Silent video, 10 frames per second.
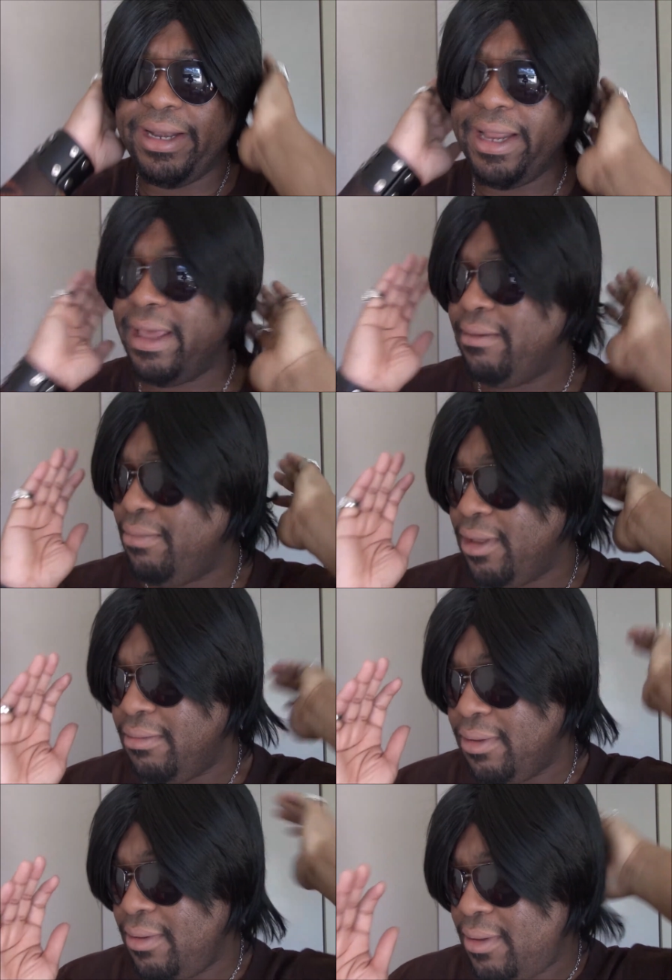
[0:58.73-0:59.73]
now,
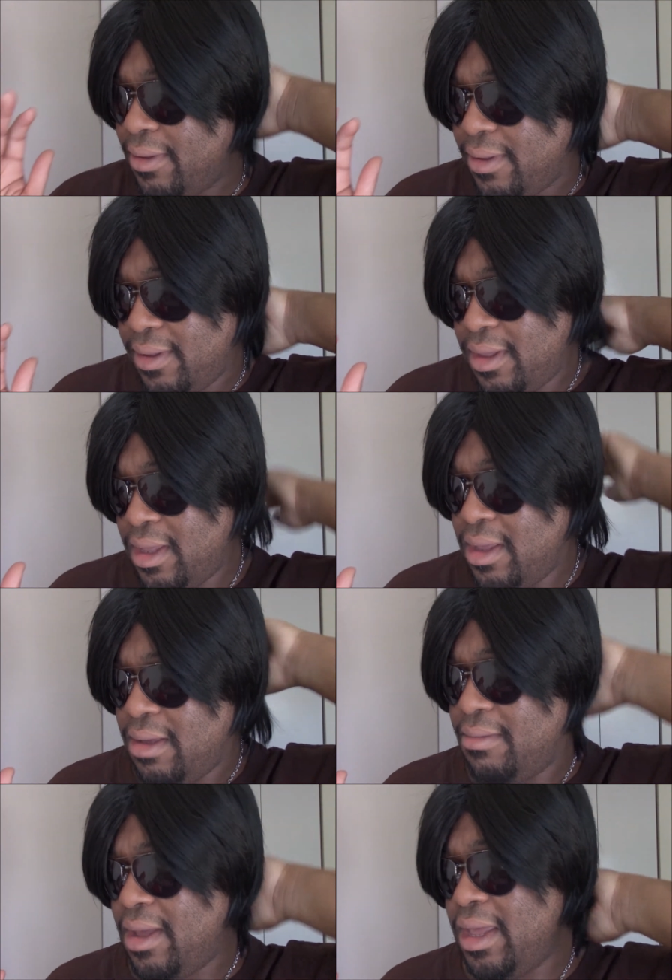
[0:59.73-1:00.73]
baby.
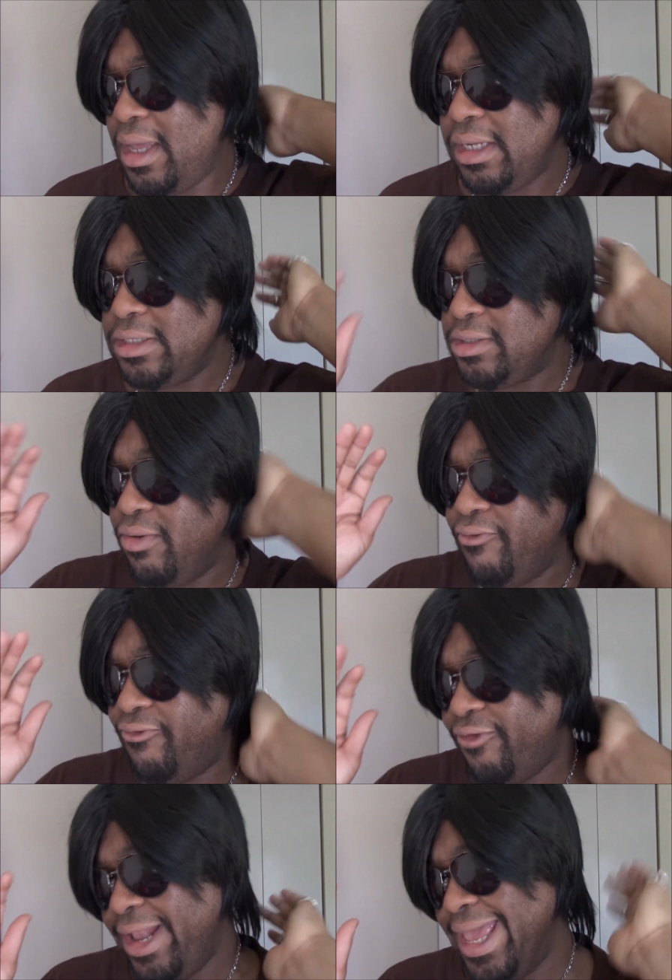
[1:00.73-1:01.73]
My hair is on
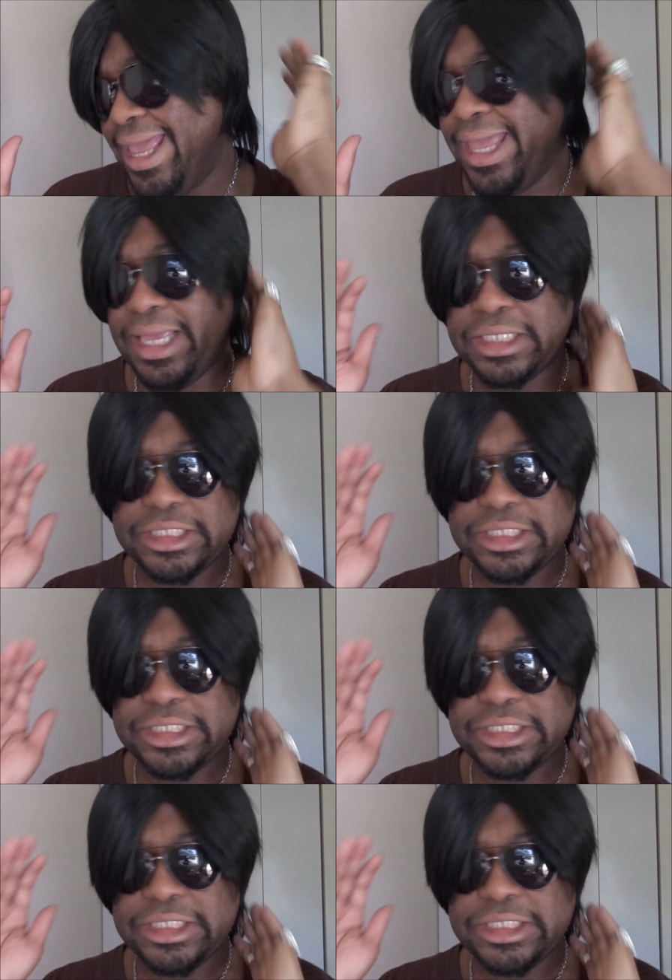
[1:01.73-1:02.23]
fleek,